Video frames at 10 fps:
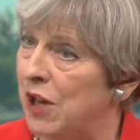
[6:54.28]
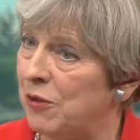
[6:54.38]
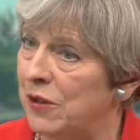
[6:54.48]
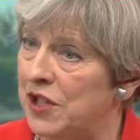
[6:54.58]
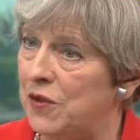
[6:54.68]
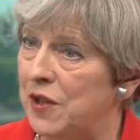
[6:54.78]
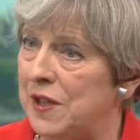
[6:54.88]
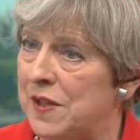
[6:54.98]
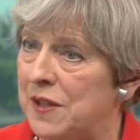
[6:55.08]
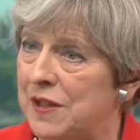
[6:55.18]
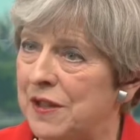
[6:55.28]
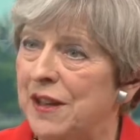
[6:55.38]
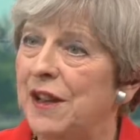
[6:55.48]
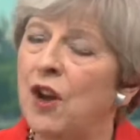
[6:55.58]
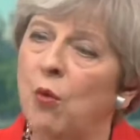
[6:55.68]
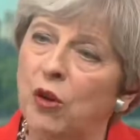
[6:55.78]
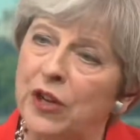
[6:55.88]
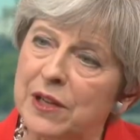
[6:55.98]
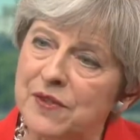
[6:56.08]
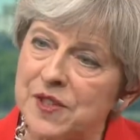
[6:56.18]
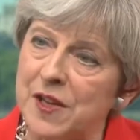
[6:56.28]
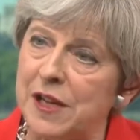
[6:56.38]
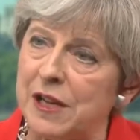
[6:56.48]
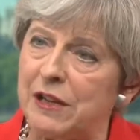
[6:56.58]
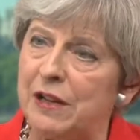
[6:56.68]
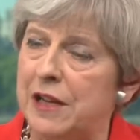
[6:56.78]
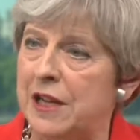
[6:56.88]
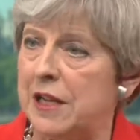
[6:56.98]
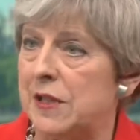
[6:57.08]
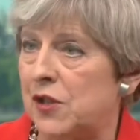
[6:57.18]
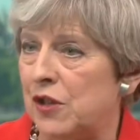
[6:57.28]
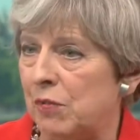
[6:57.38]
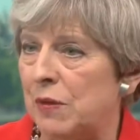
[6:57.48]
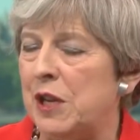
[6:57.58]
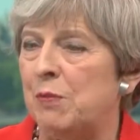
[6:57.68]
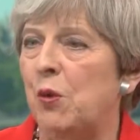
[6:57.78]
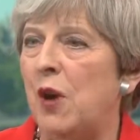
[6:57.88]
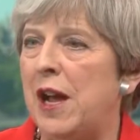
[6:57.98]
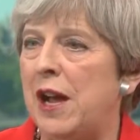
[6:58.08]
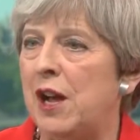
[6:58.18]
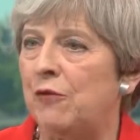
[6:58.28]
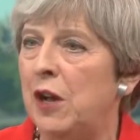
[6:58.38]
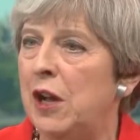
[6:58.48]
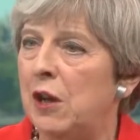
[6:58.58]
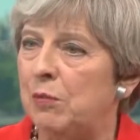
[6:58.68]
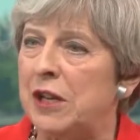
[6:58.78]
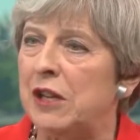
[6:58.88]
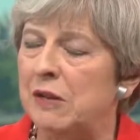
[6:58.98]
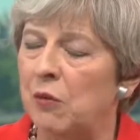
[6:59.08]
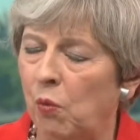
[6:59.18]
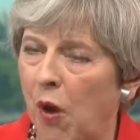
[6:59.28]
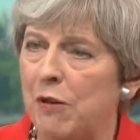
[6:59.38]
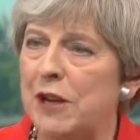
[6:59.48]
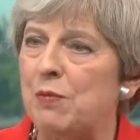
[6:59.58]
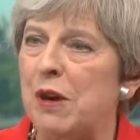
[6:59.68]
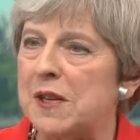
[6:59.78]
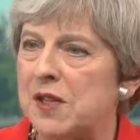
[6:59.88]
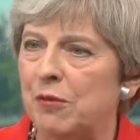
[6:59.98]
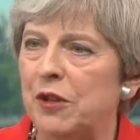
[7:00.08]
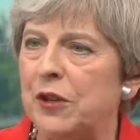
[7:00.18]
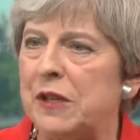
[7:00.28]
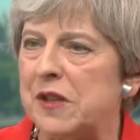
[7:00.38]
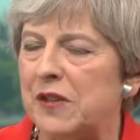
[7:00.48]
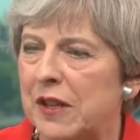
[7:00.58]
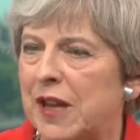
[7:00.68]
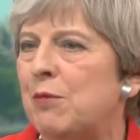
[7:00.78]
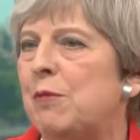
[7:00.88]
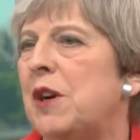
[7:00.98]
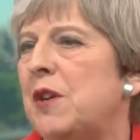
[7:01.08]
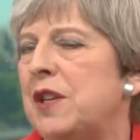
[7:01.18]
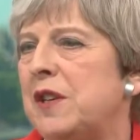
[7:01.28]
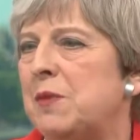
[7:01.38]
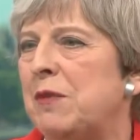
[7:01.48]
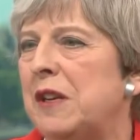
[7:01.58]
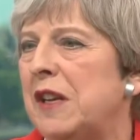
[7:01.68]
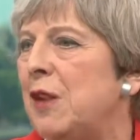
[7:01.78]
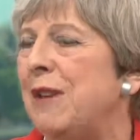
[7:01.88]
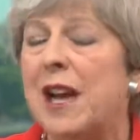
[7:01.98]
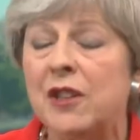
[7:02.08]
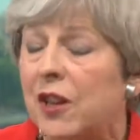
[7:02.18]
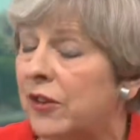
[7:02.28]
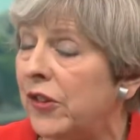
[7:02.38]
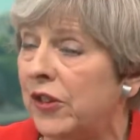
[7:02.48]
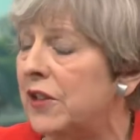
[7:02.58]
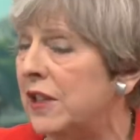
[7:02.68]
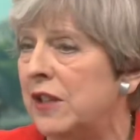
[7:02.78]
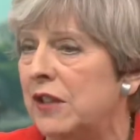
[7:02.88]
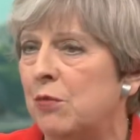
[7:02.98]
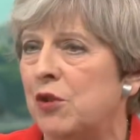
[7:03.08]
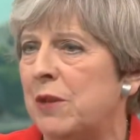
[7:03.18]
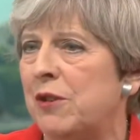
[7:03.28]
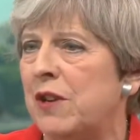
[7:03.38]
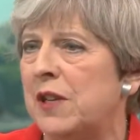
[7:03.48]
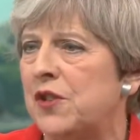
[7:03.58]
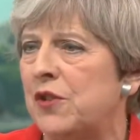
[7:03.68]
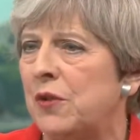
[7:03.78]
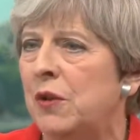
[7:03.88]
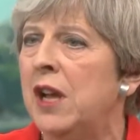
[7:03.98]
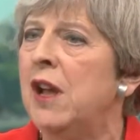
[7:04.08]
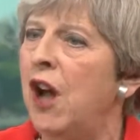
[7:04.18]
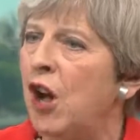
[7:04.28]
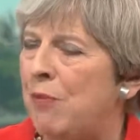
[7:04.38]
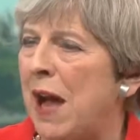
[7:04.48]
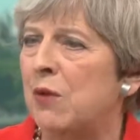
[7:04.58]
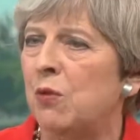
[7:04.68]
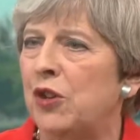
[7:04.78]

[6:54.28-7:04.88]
I'm going to fix it. What I've seen is that people have been worried by some of the things that the Labour Party has been claiming, and others indeed, the Liberal Democrats too, about